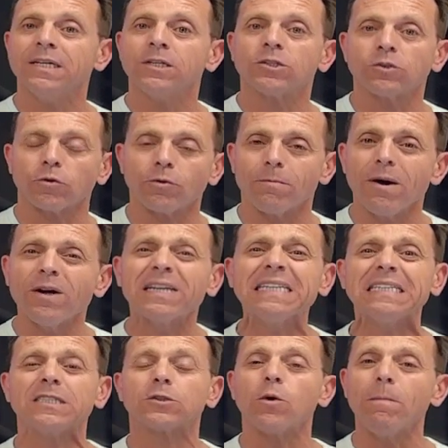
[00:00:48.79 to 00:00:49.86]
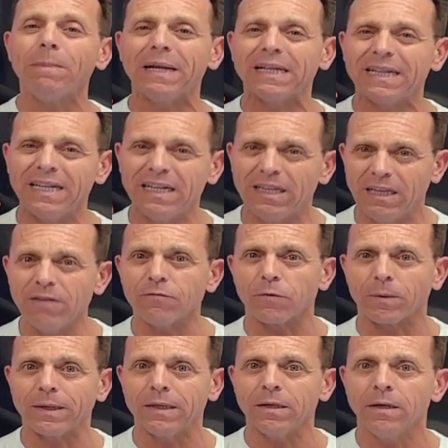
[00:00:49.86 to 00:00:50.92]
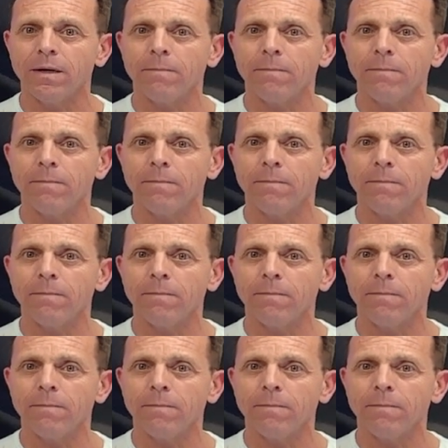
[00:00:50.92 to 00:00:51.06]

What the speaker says: So the market is completely different,